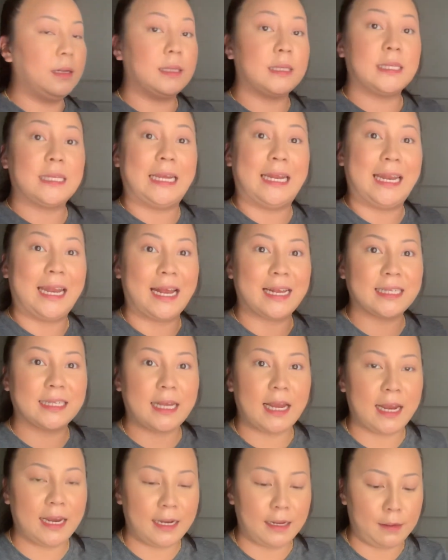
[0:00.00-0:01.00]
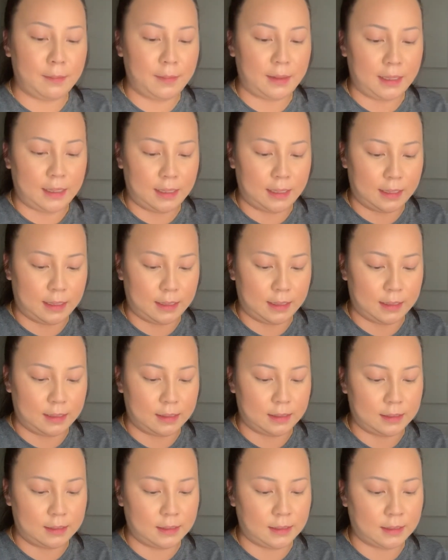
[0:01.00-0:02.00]
See, next item
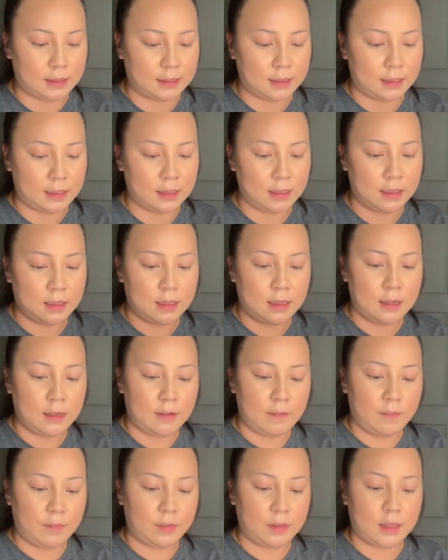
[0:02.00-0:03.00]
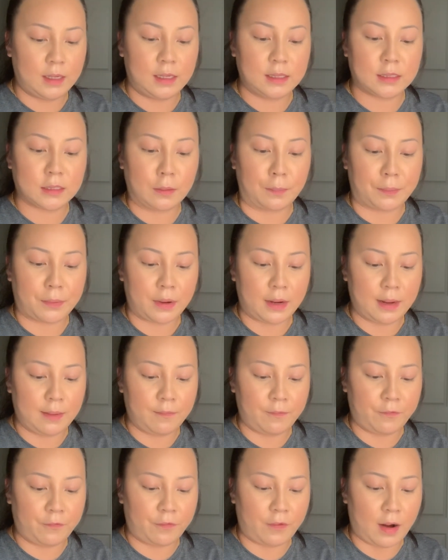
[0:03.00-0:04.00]
is the Supreme
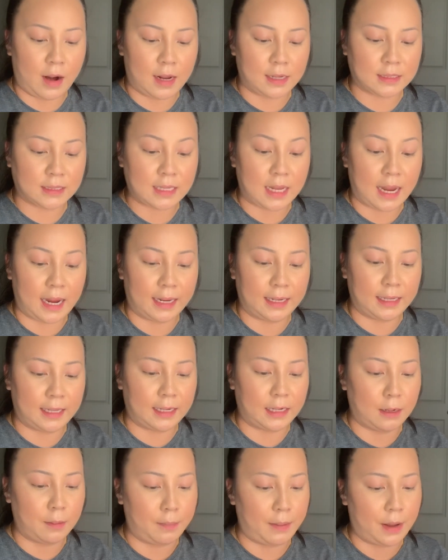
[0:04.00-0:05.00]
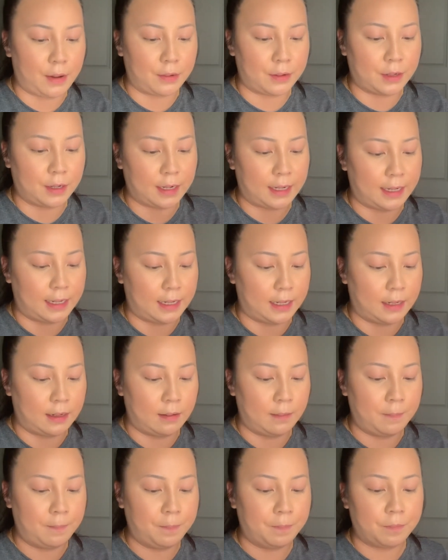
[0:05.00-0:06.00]
Frost Highlighting Powder in
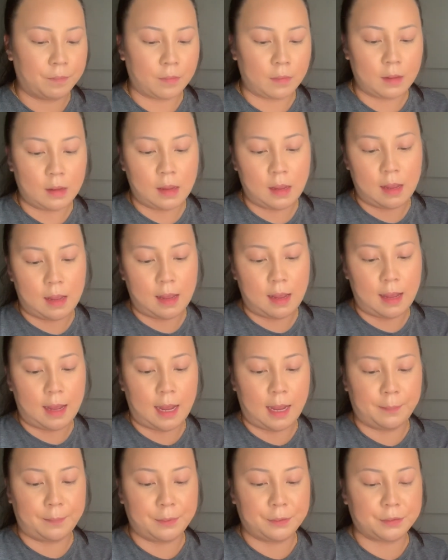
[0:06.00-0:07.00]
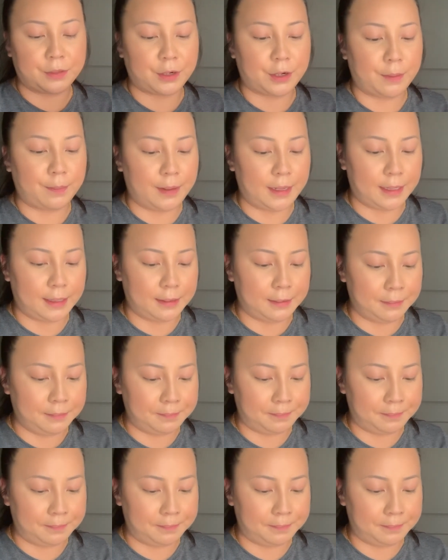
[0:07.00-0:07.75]
Hypothermia.